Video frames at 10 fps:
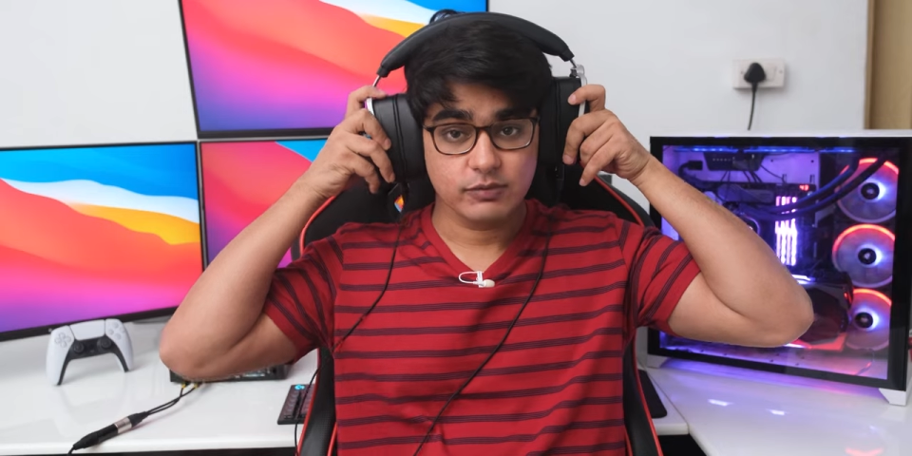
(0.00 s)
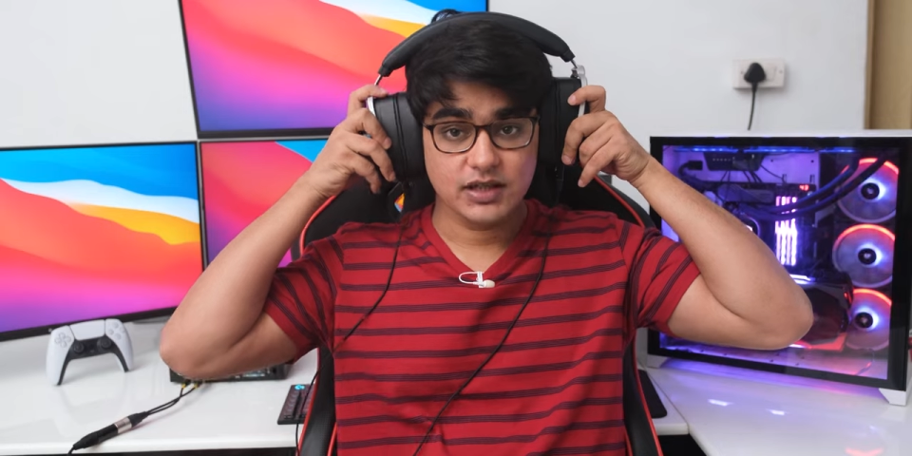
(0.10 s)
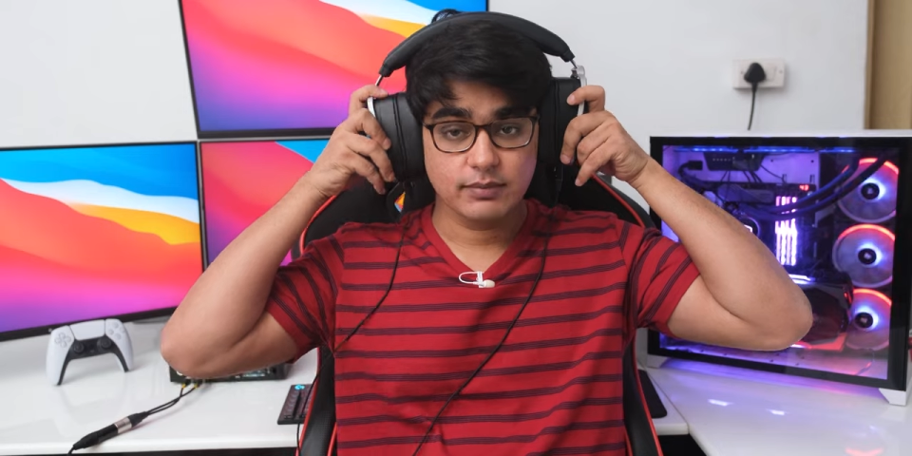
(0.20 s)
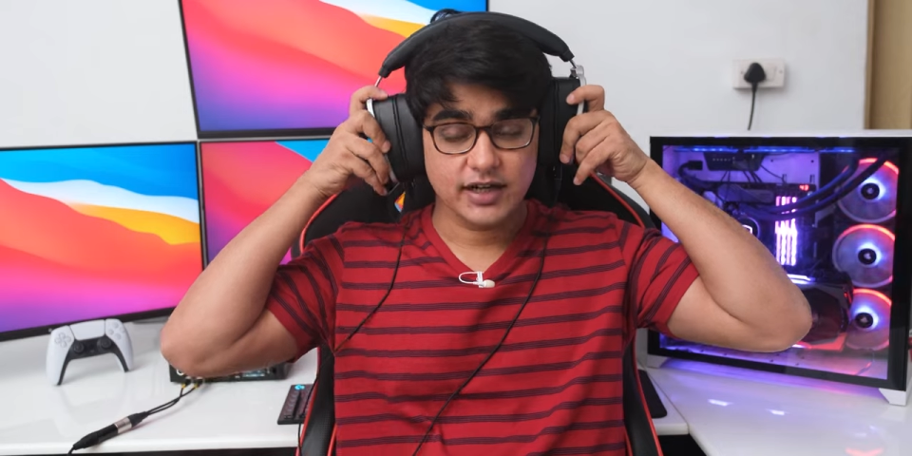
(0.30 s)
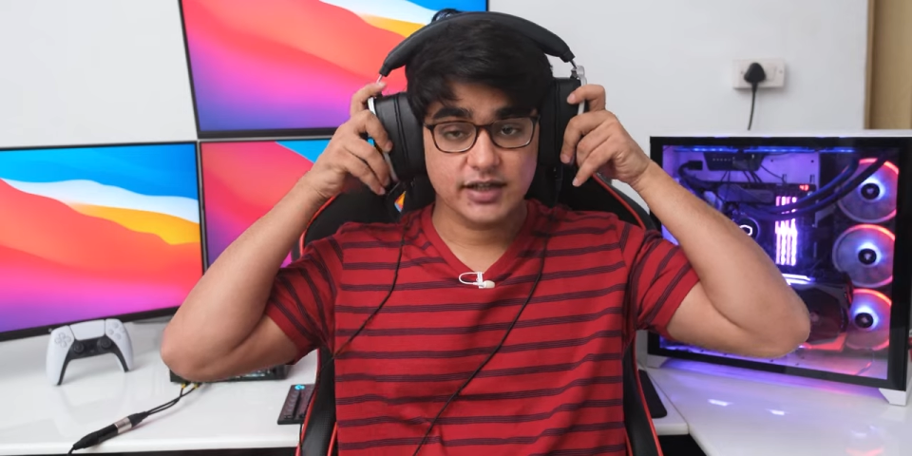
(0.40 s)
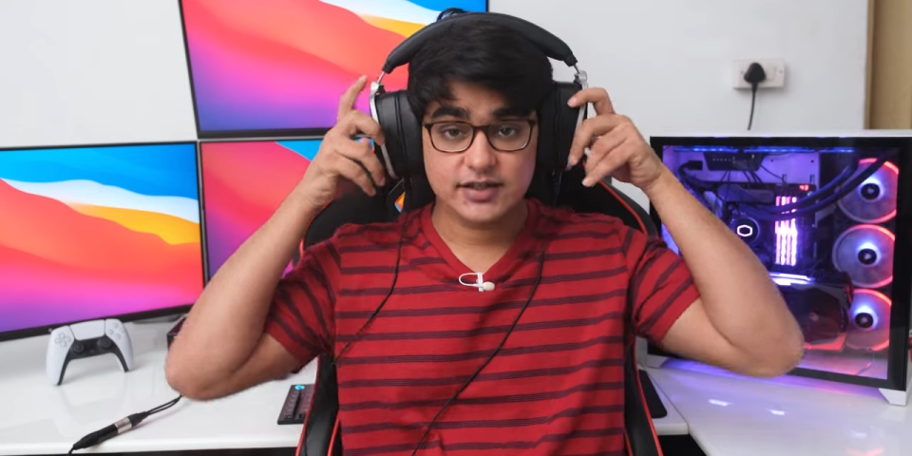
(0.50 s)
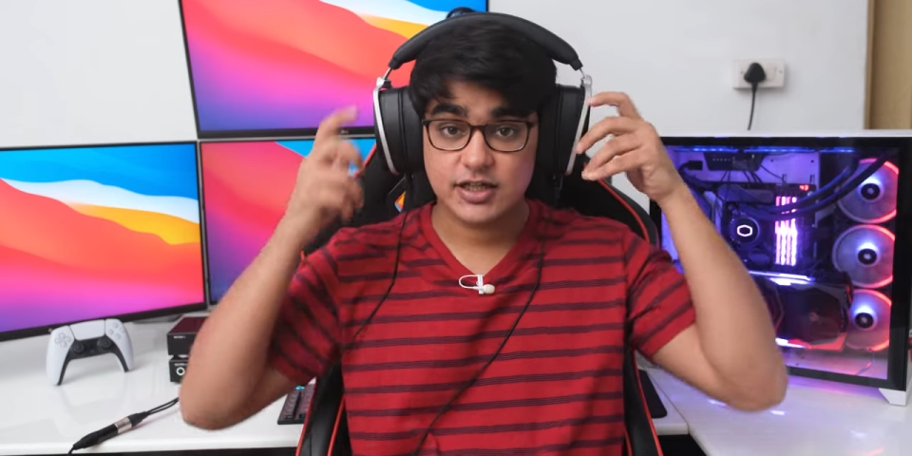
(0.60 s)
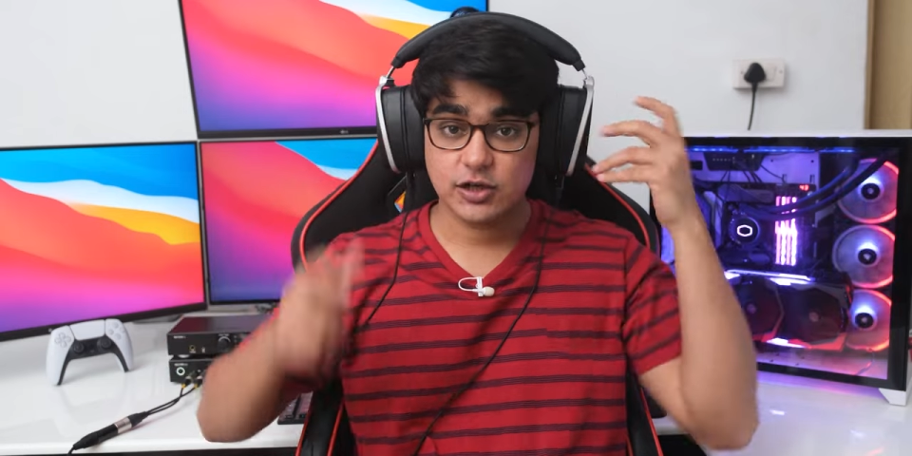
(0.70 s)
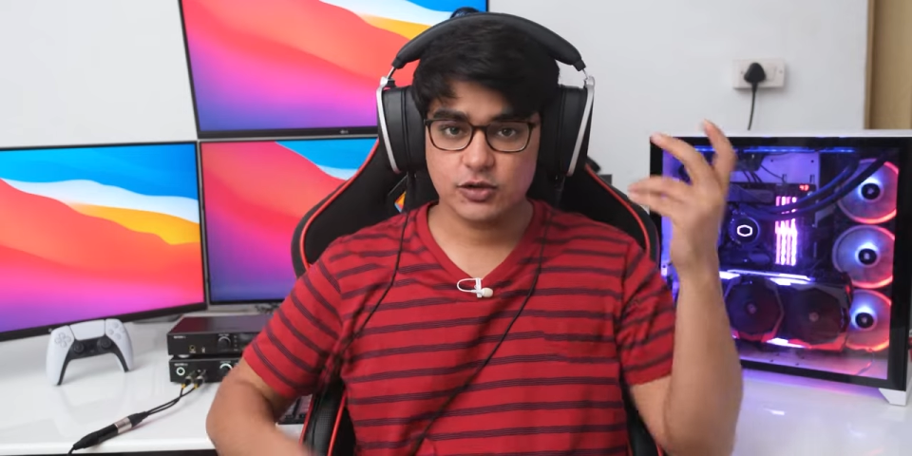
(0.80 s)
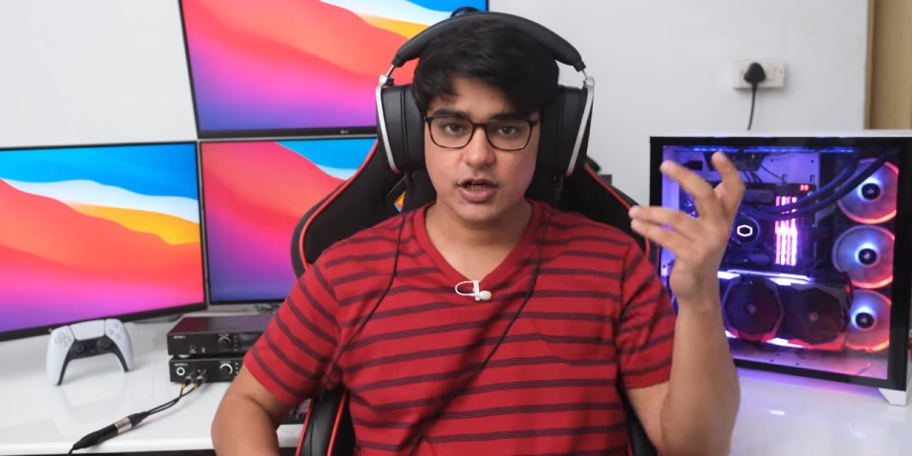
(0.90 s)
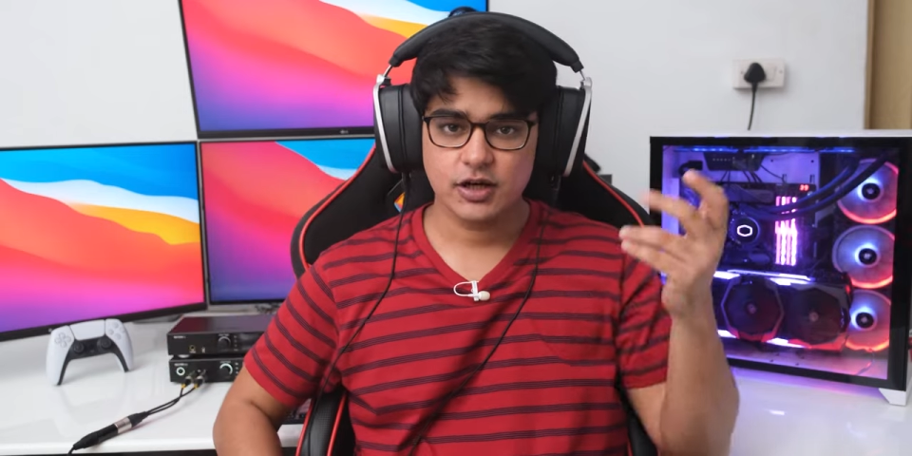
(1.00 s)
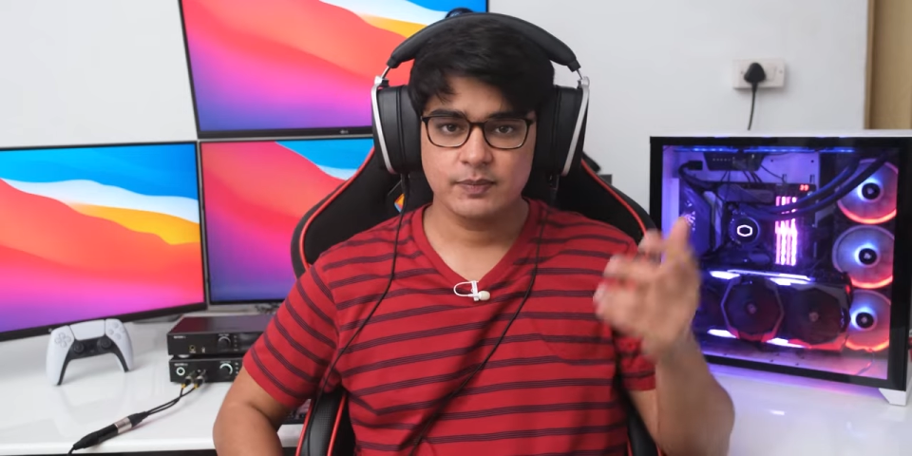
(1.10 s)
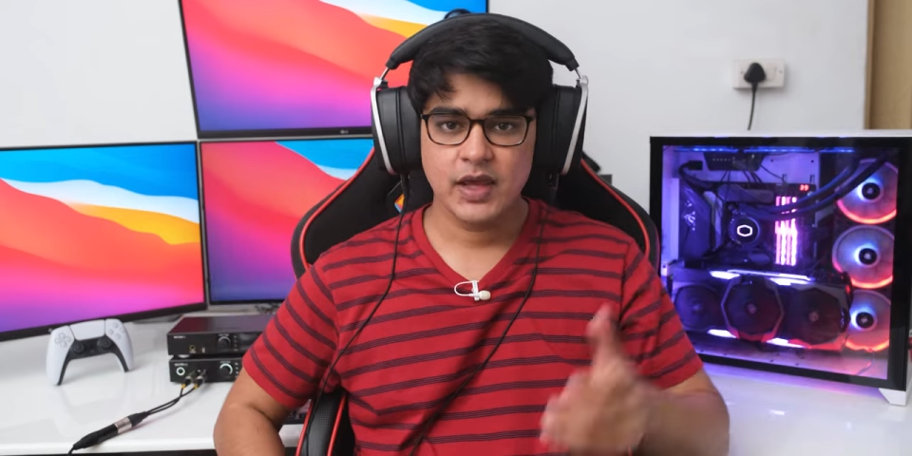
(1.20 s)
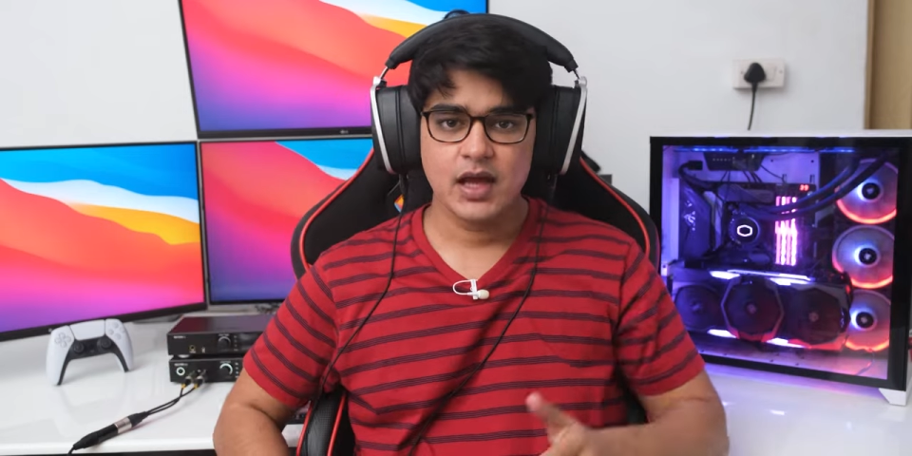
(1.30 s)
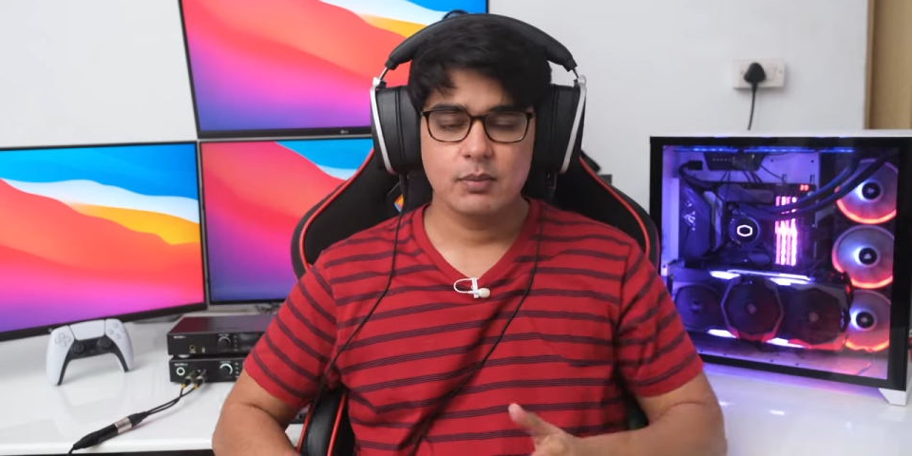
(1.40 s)
been better executed.
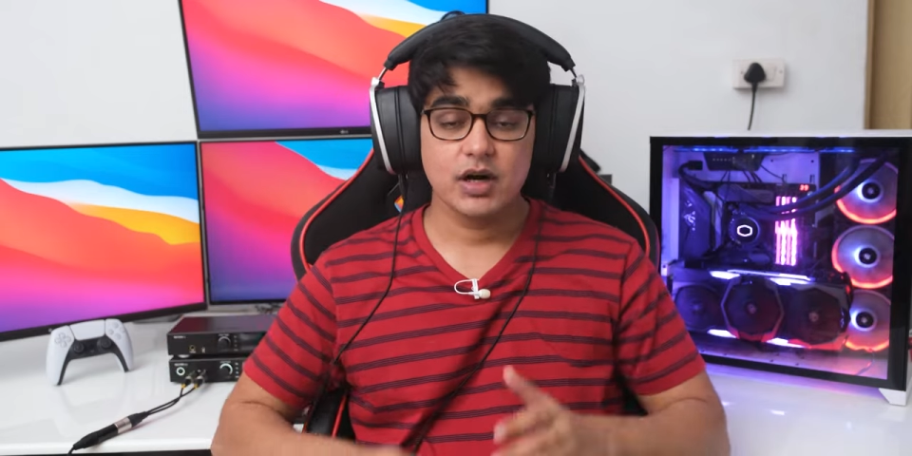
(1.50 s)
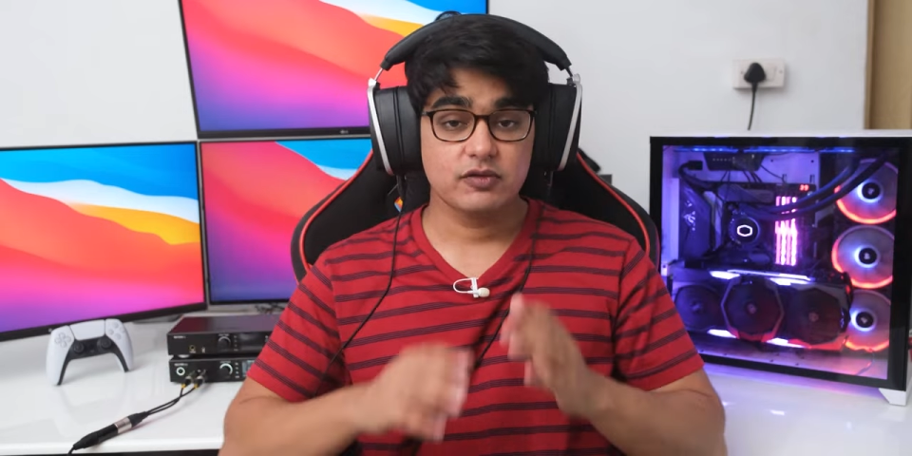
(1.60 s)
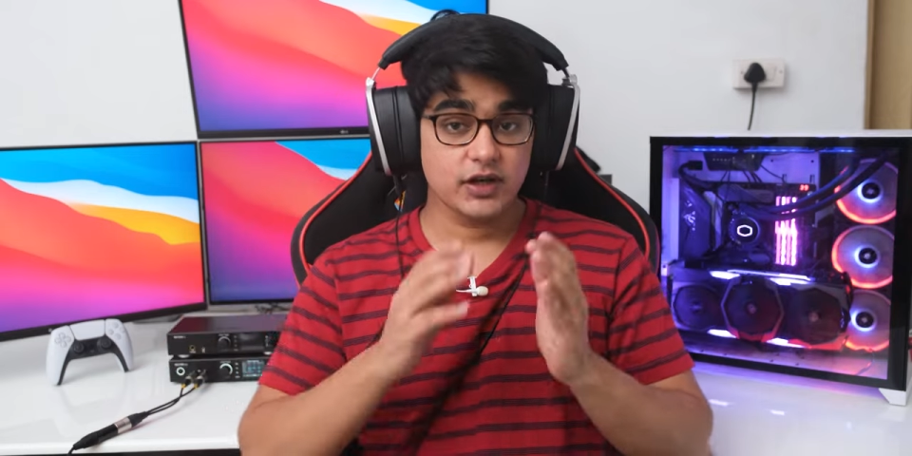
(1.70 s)
But